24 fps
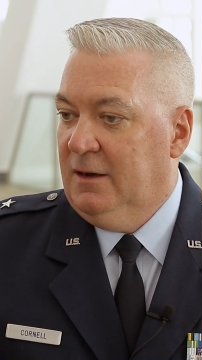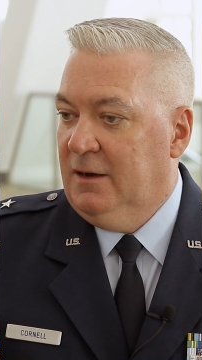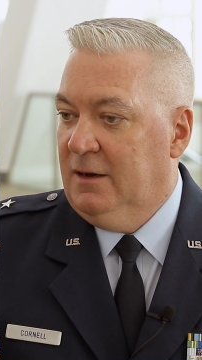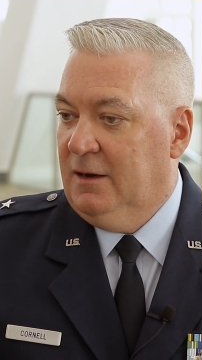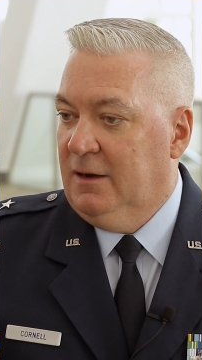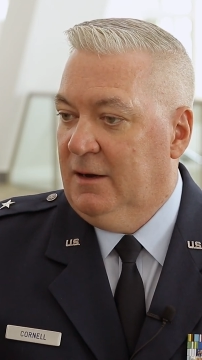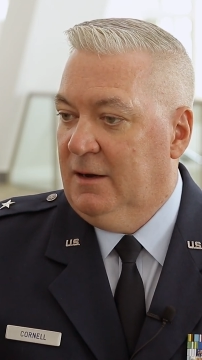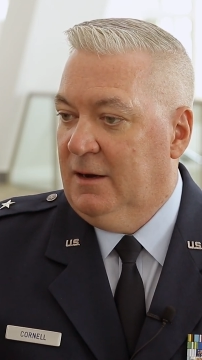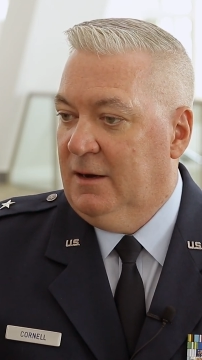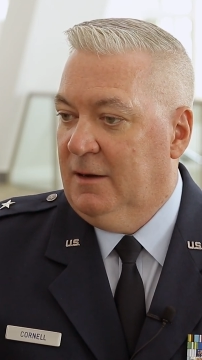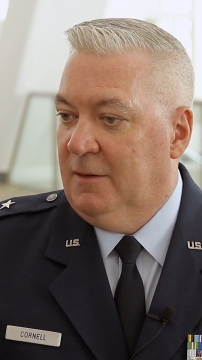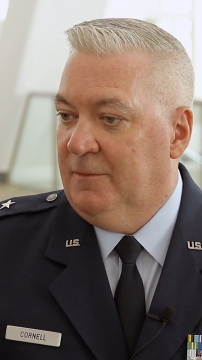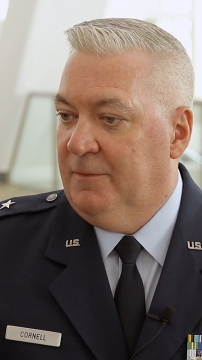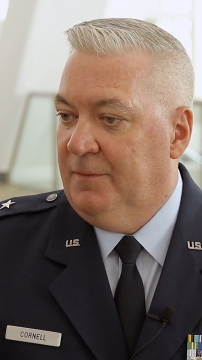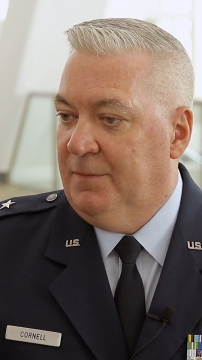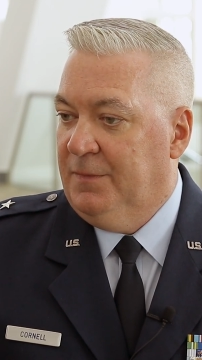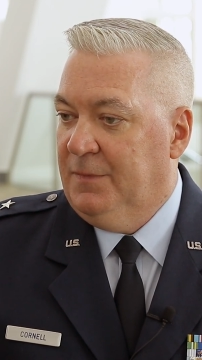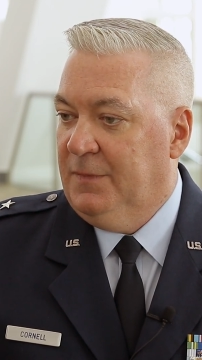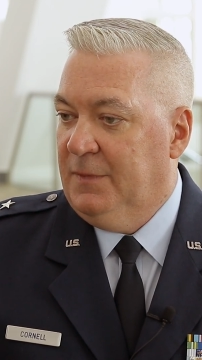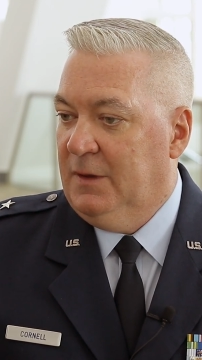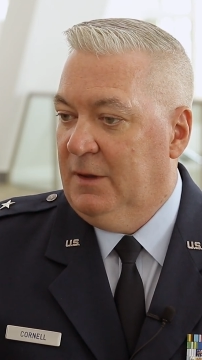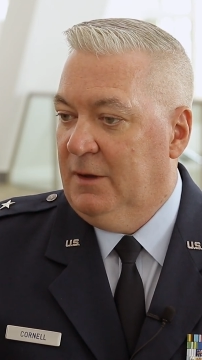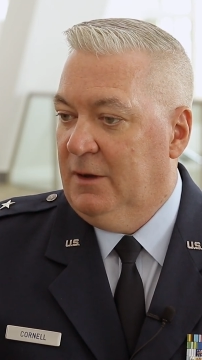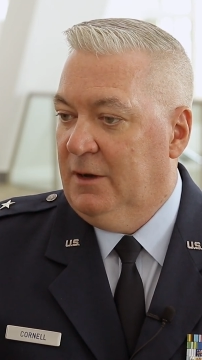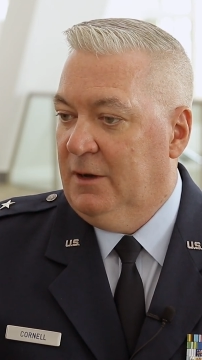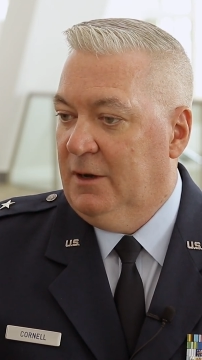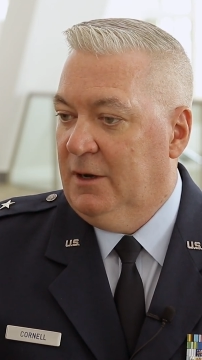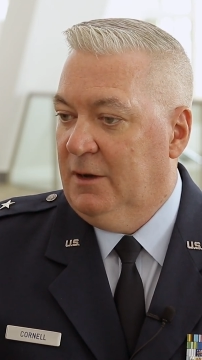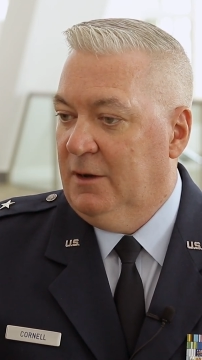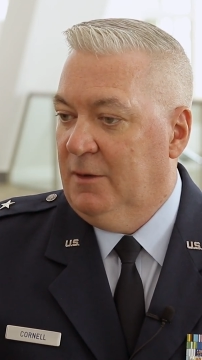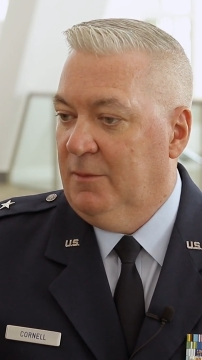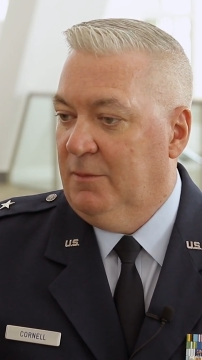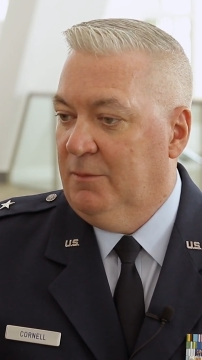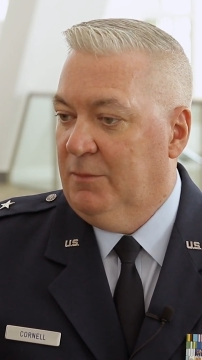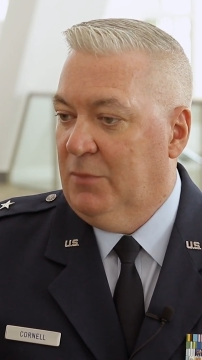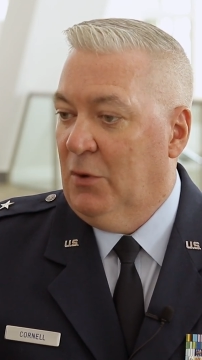
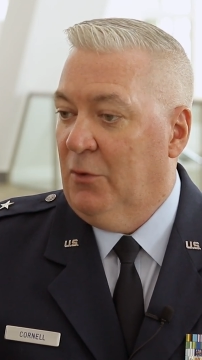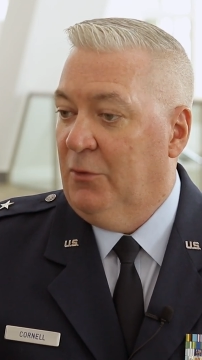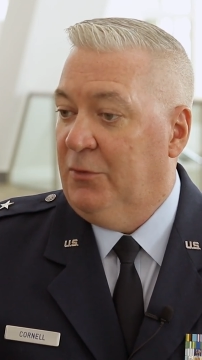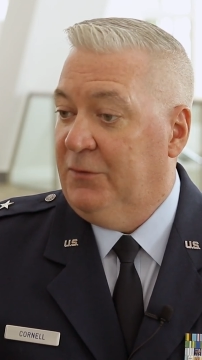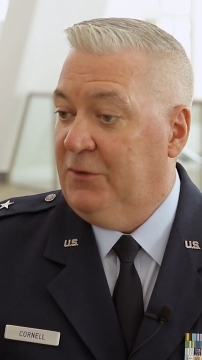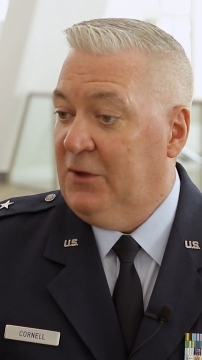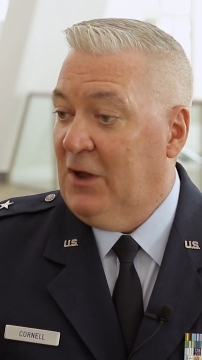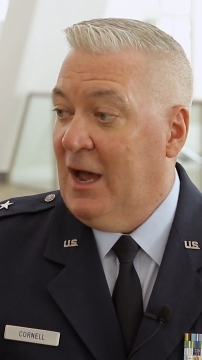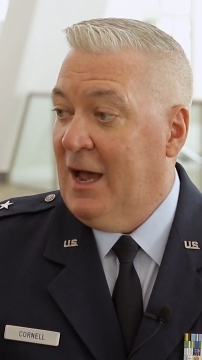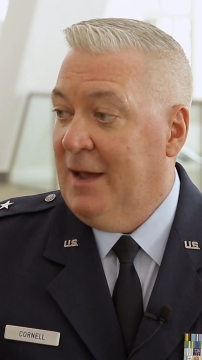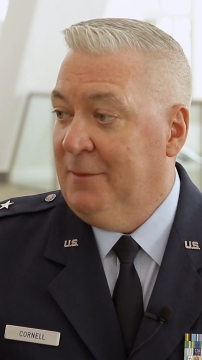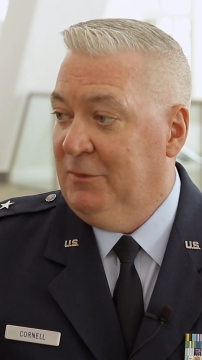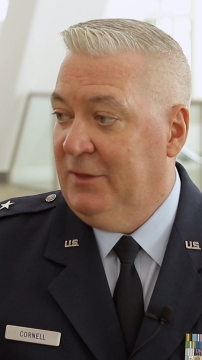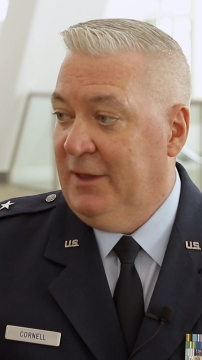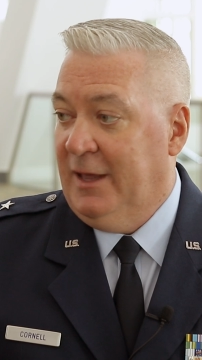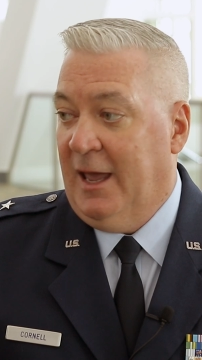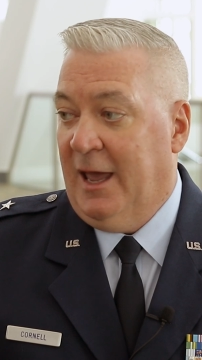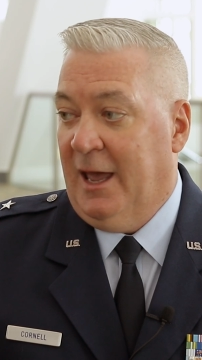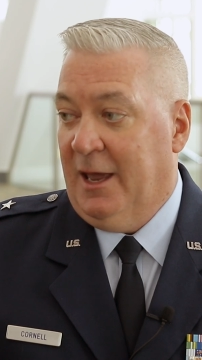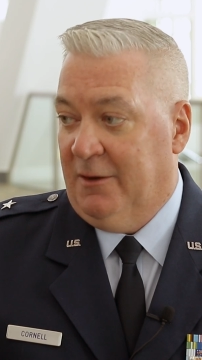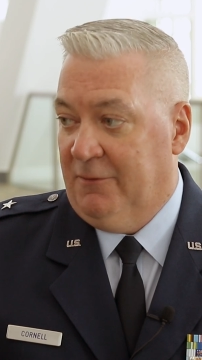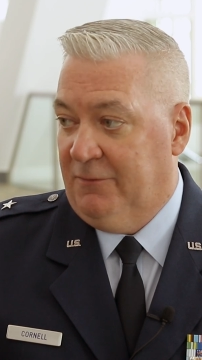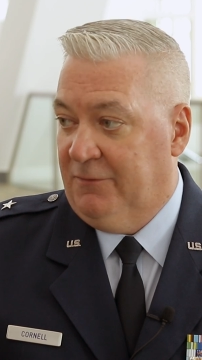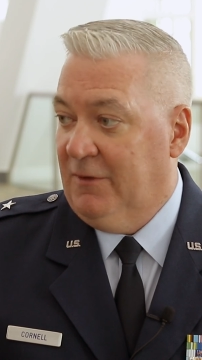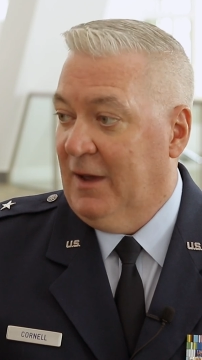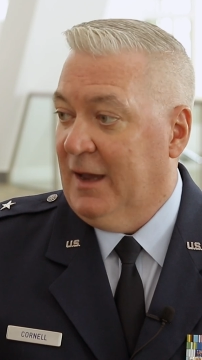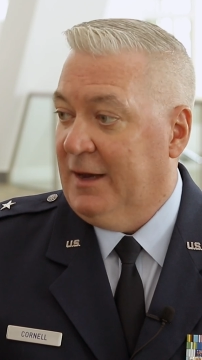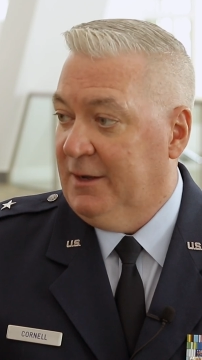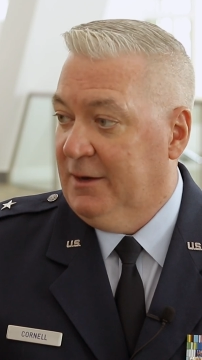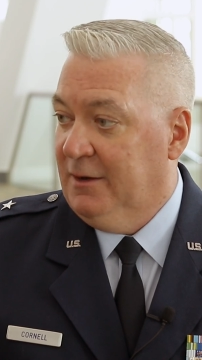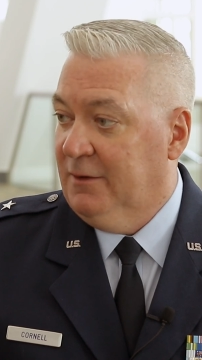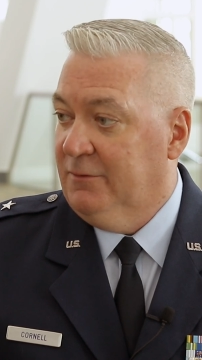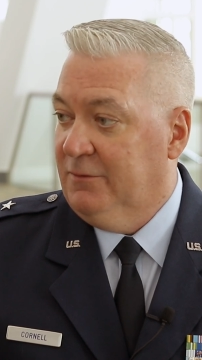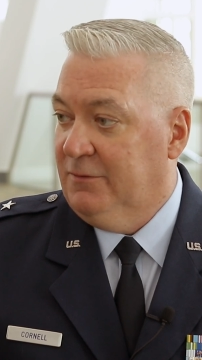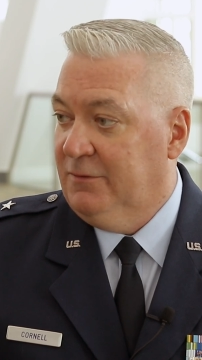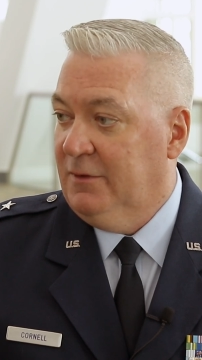both timely and
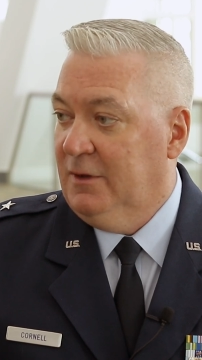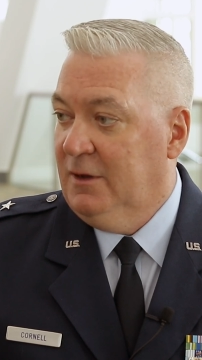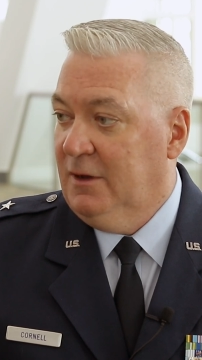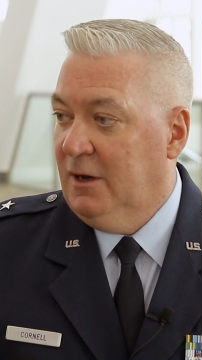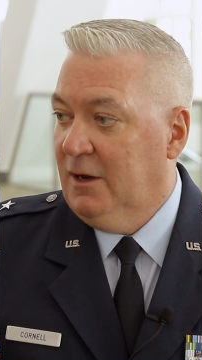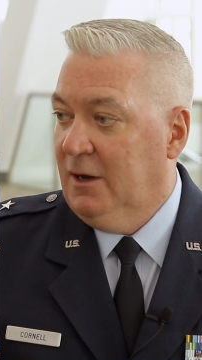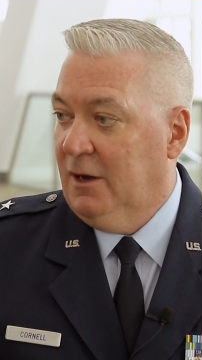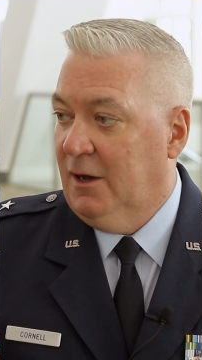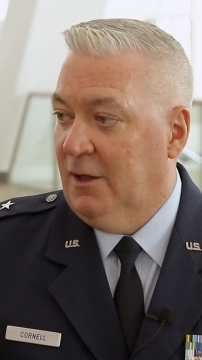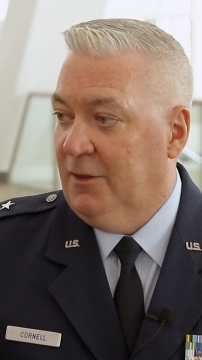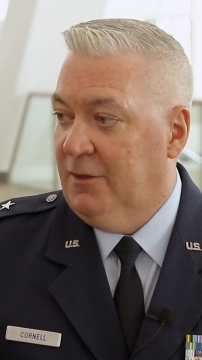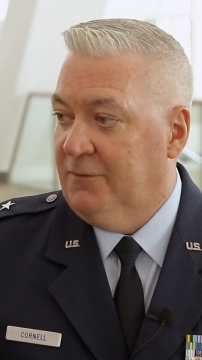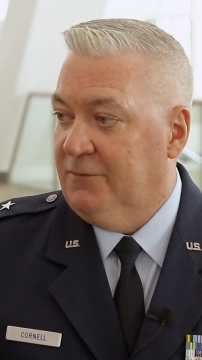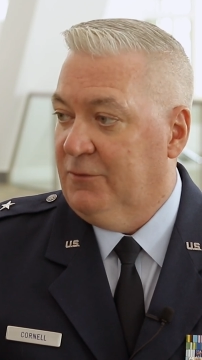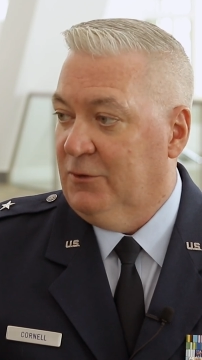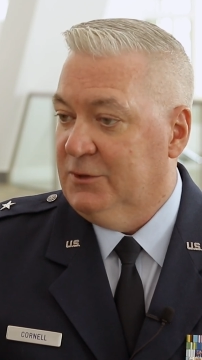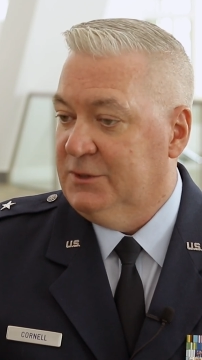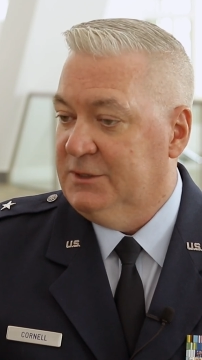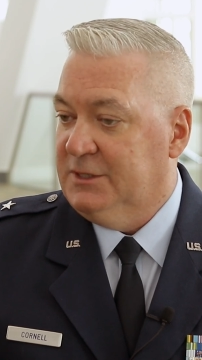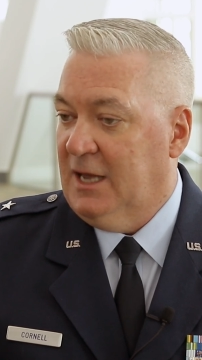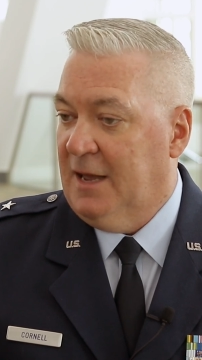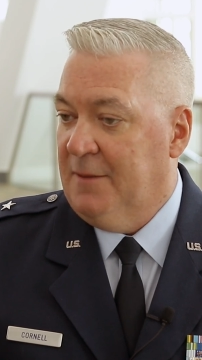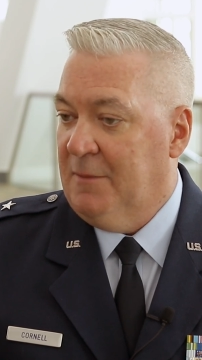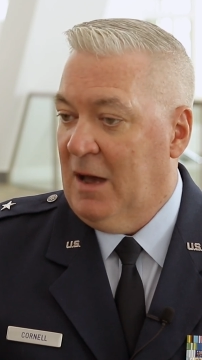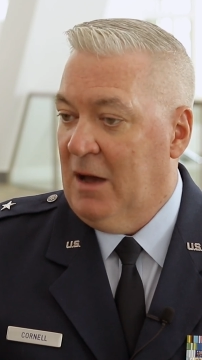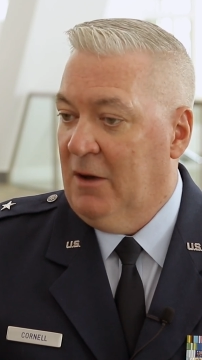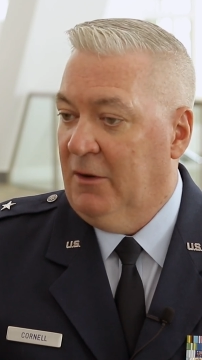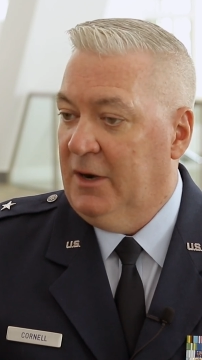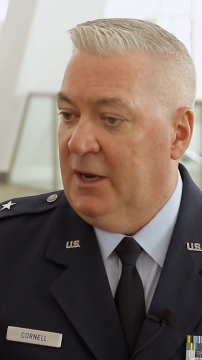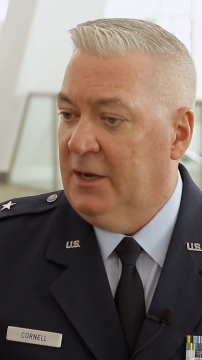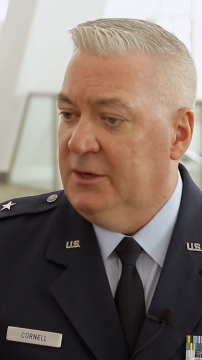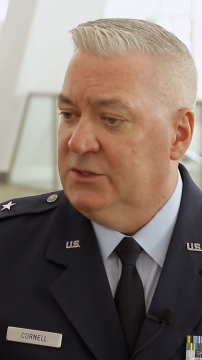effective the first time out.